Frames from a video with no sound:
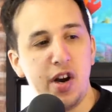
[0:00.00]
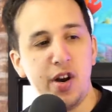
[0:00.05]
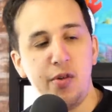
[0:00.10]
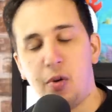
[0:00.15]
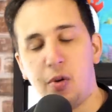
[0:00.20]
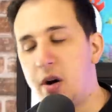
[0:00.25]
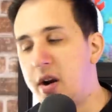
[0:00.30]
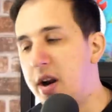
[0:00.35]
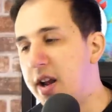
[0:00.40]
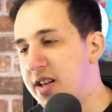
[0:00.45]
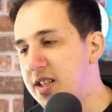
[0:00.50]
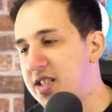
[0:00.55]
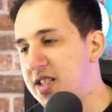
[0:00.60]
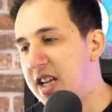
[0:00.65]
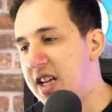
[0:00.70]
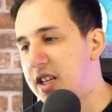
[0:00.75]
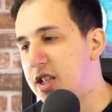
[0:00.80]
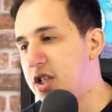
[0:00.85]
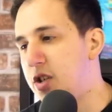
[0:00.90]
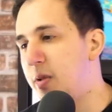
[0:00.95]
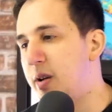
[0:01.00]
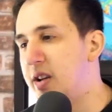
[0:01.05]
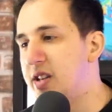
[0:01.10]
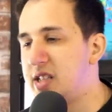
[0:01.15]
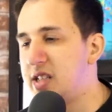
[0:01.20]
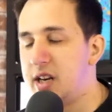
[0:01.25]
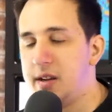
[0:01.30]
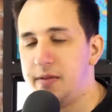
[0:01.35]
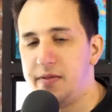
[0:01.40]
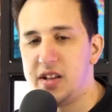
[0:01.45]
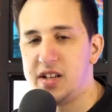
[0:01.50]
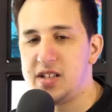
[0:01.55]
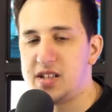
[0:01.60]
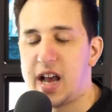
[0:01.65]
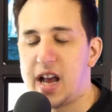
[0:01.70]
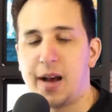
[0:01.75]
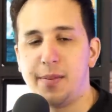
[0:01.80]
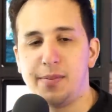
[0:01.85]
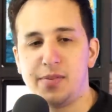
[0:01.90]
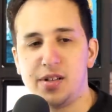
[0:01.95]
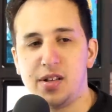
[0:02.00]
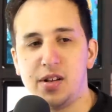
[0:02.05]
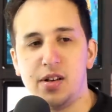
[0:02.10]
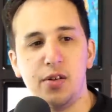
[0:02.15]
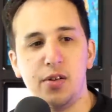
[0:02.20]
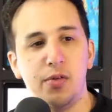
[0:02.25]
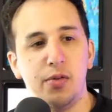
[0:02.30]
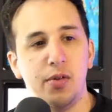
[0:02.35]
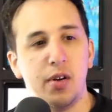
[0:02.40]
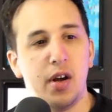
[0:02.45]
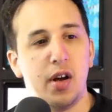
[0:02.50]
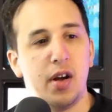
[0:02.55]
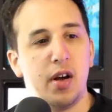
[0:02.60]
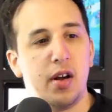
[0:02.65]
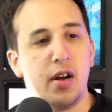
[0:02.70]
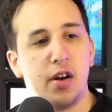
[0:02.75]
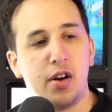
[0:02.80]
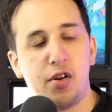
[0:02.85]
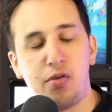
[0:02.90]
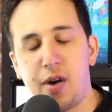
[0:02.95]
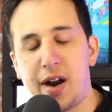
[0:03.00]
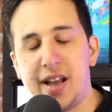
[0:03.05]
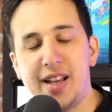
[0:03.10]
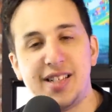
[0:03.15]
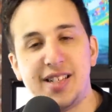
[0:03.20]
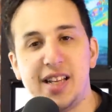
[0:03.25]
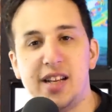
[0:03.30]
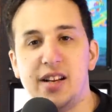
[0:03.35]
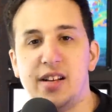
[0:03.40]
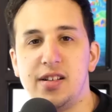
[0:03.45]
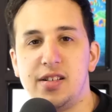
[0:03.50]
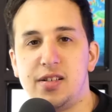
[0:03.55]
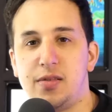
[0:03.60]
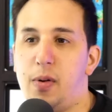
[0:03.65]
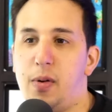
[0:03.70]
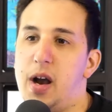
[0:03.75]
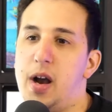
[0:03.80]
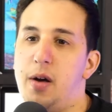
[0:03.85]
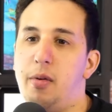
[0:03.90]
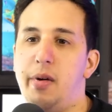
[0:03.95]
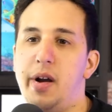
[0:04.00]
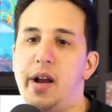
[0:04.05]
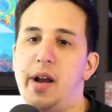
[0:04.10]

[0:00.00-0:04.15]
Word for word: want and stick to it, instead of this absolute craziness where we're